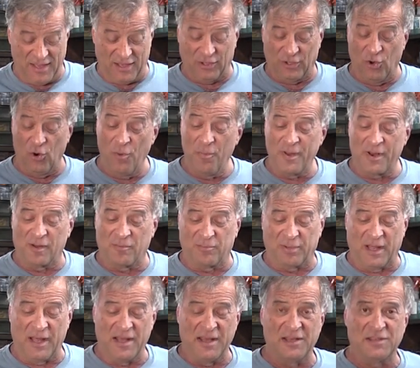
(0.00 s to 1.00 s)
the
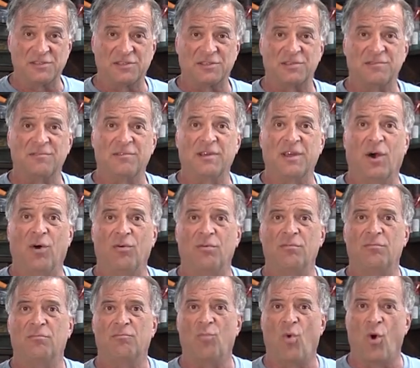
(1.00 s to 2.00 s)
aluminum blades, you
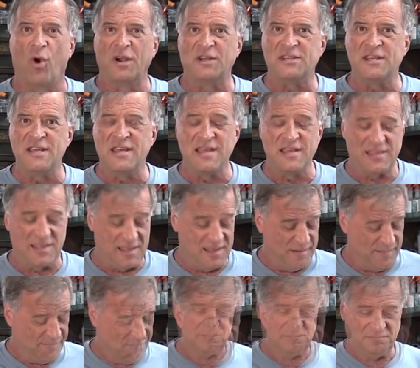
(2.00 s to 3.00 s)
know, more
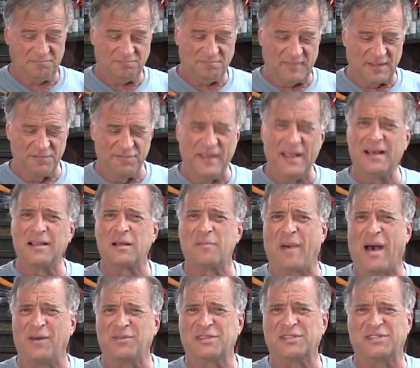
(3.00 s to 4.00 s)
teeth, feel
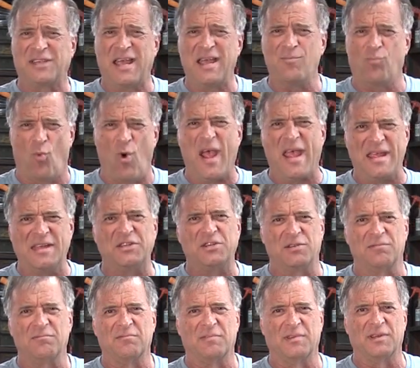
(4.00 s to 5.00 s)
about the same
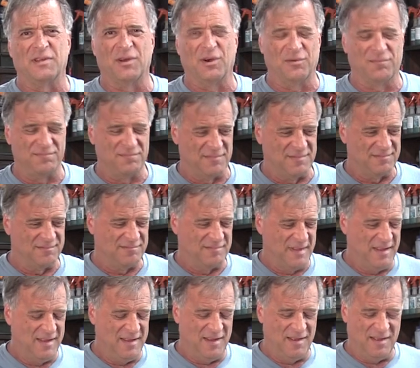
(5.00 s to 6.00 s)
weight, you know,
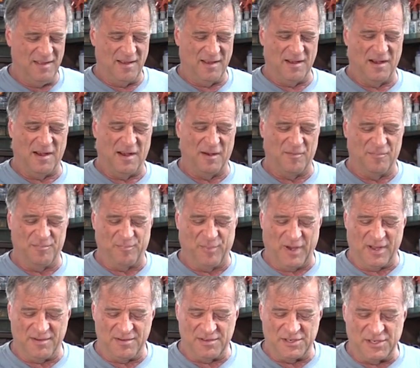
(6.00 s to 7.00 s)

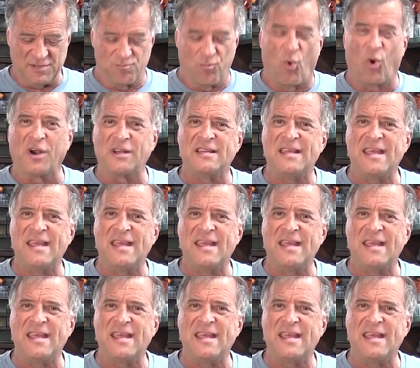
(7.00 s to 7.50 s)
but just more